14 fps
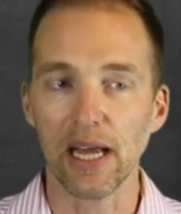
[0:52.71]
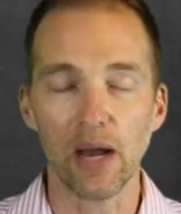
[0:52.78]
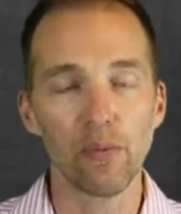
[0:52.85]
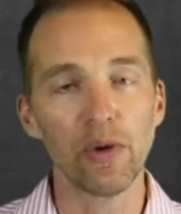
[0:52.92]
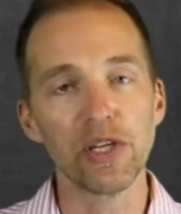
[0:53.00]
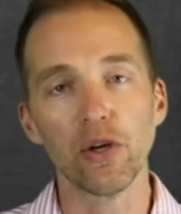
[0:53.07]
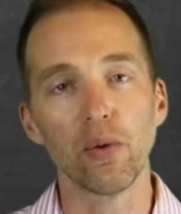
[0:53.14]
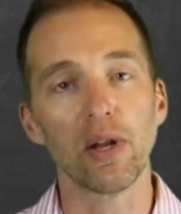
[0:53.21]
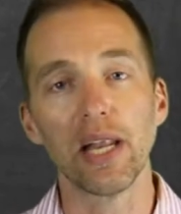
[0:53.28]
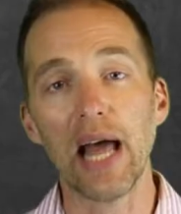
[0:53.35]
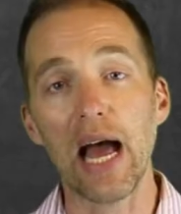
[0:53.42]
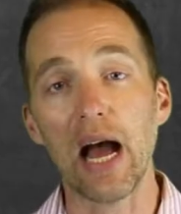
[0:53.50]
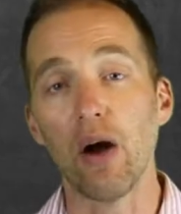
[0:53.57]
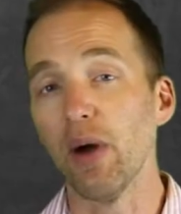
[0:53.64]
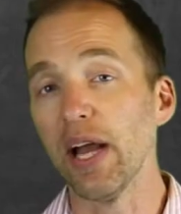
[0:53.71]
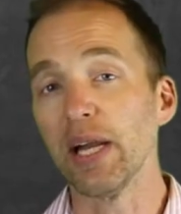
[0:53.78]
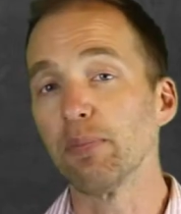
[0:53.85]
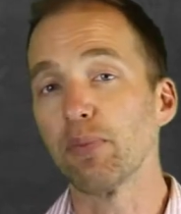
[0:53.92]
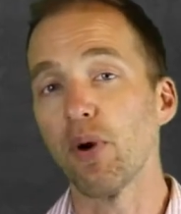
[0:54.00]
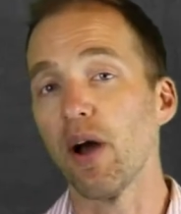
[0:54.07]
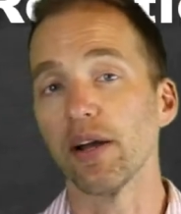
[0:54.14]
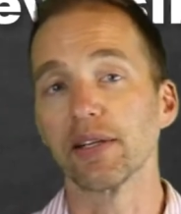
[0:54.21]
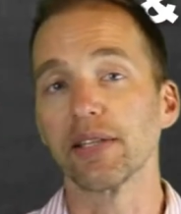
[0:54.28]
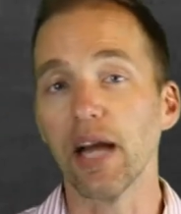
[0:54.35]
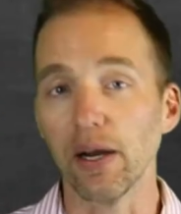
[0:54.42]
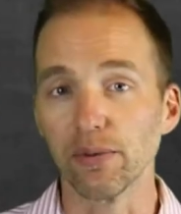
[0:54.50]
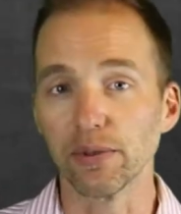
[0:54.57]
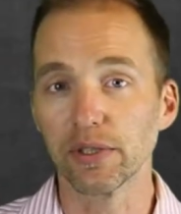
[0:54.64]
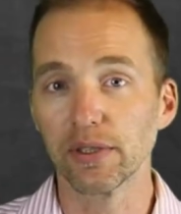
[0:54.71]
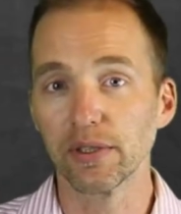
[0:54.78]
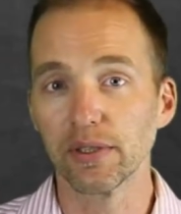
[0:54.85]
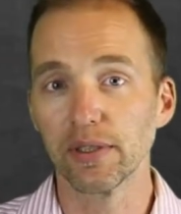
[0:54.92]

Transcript: and we don't allow any product out,